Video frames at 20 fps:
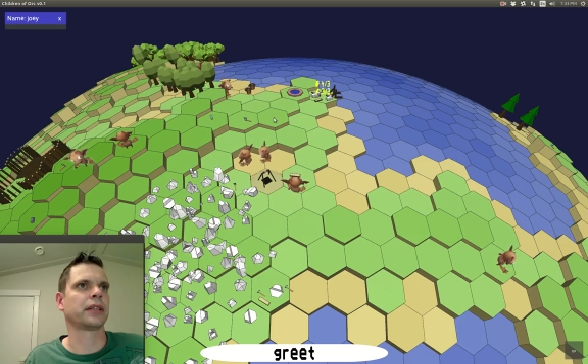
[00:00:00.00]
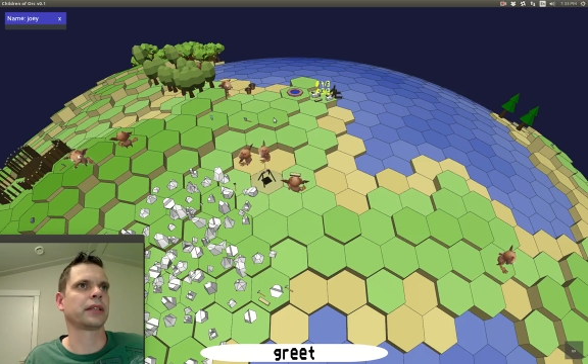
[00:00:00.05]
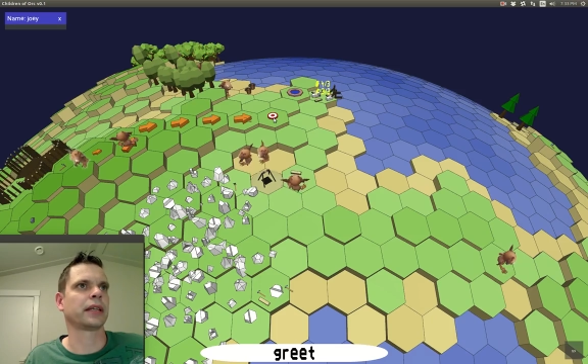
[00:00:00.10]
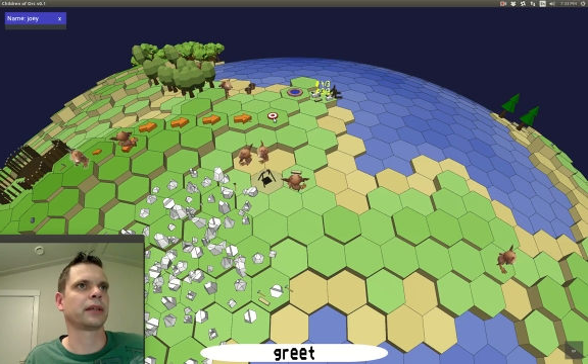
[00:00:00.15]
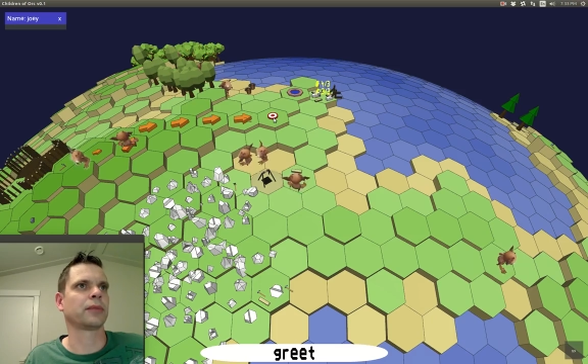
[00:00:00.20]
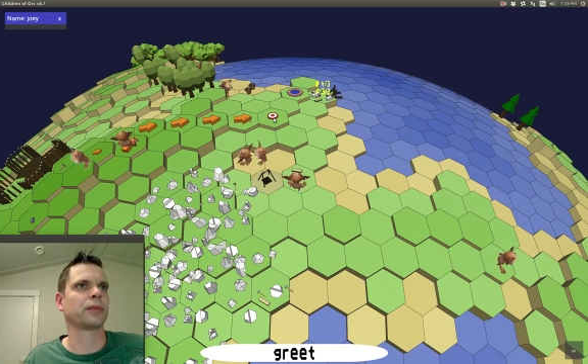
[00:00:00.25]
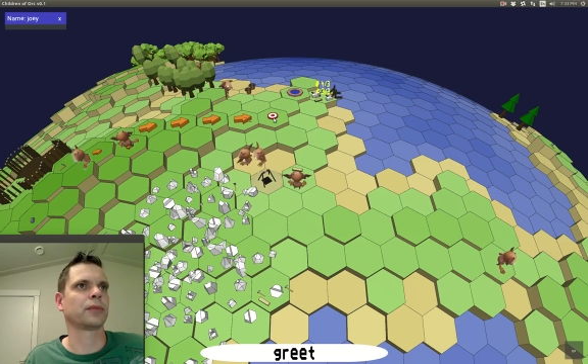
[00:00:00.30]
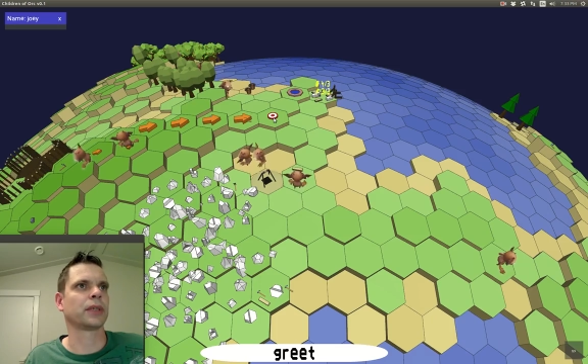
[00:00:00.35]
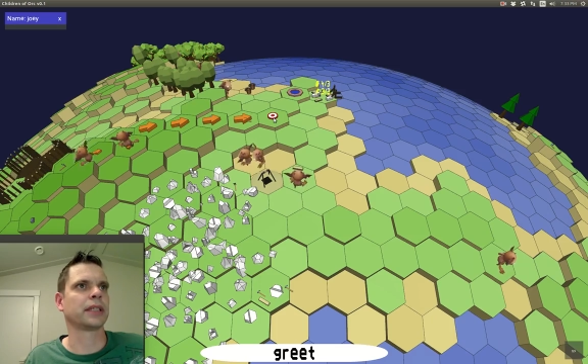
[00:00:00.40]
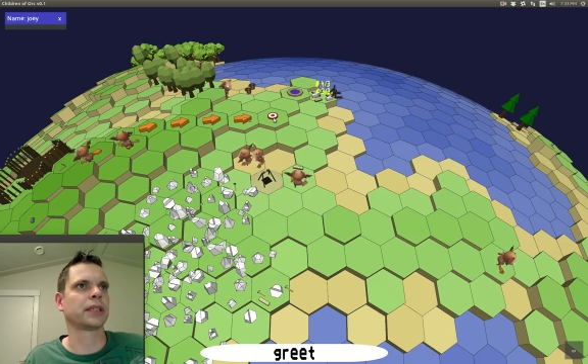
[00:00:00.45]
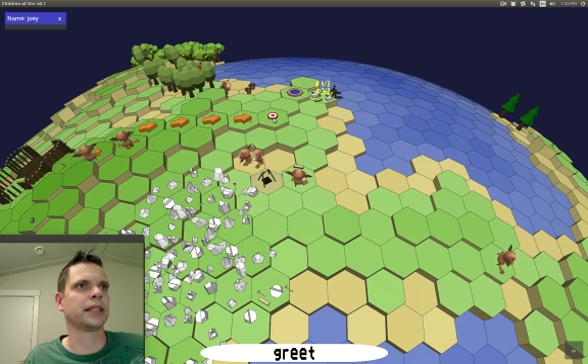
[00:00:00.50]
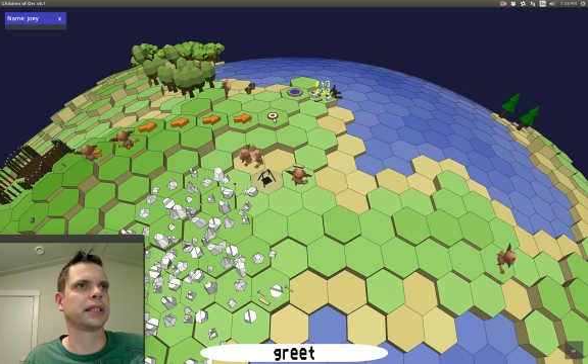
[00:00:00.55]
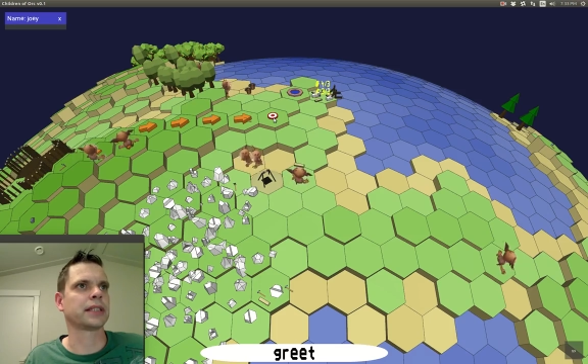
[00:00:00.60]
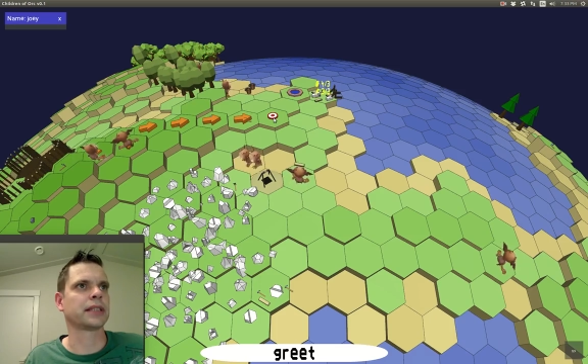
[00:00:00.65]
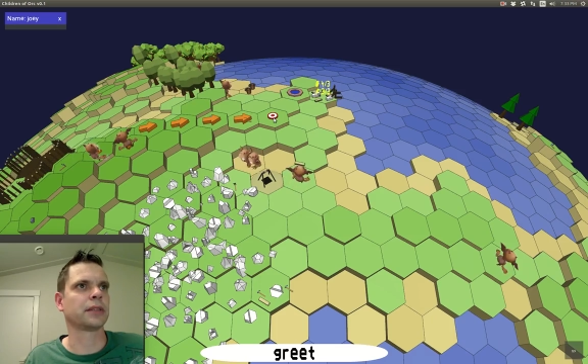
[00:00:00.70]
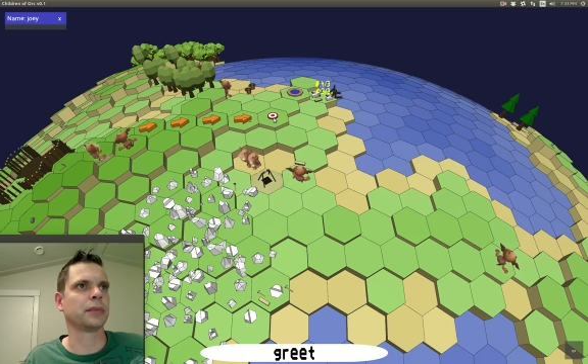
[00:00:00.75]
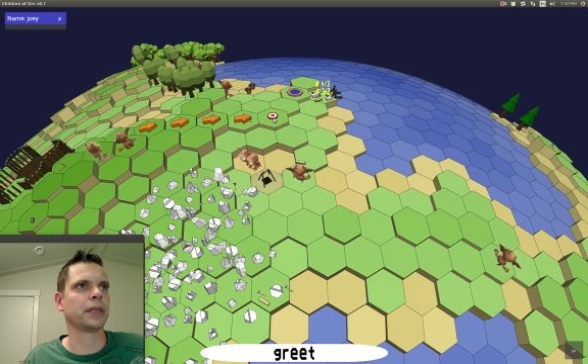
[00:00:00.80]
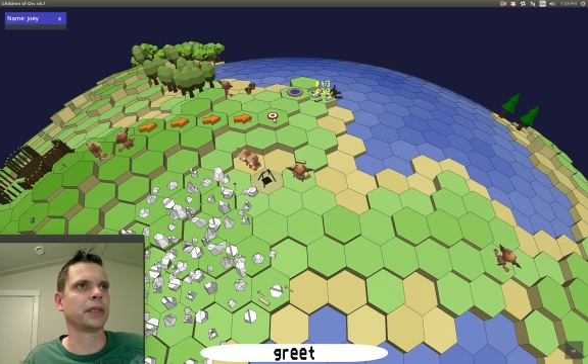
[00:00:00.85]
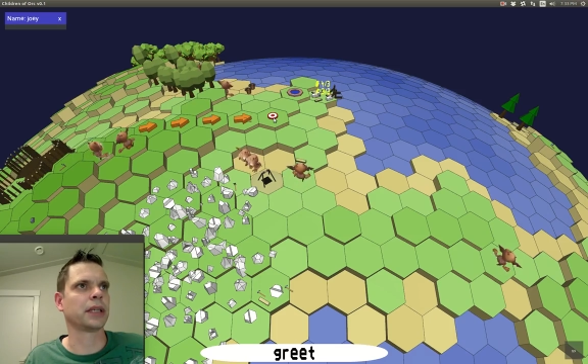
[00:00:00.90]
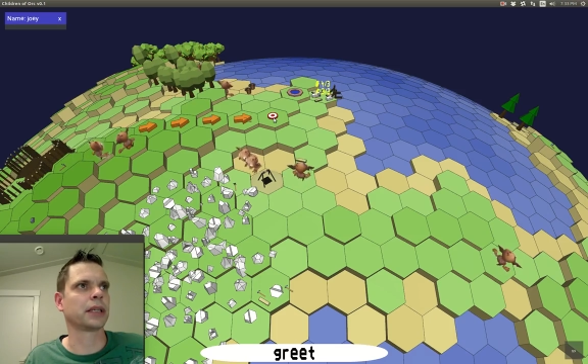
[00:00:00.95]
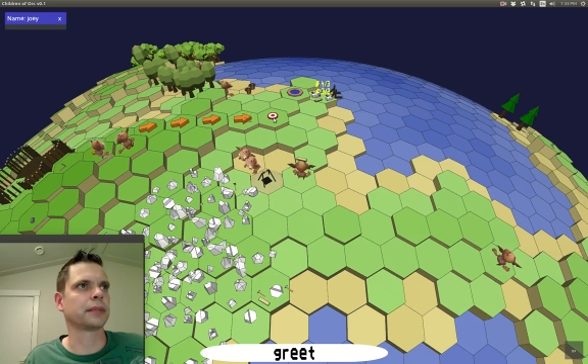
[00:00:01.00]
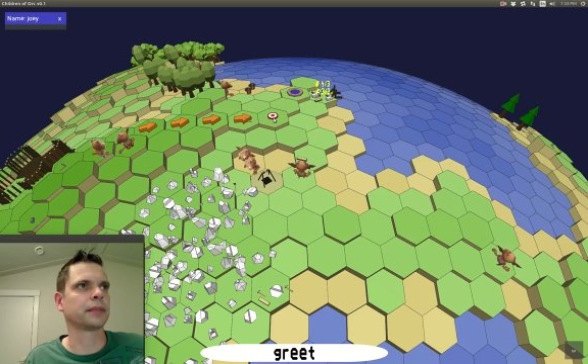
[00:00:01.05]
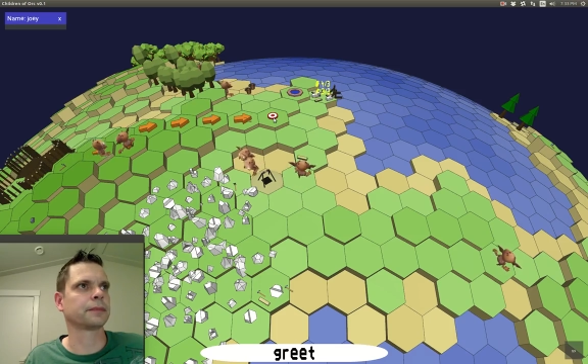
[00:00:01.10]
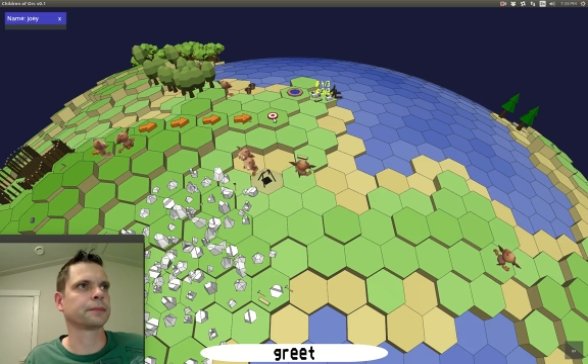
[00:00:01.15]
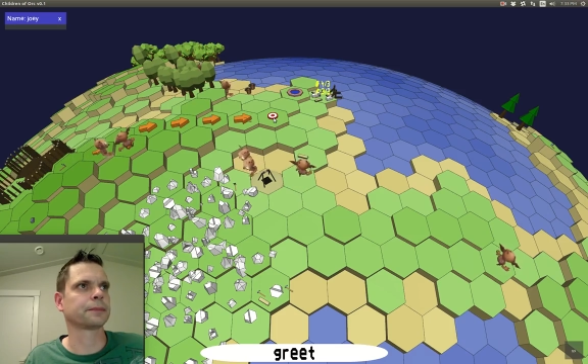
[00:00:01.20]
and what needs to be done.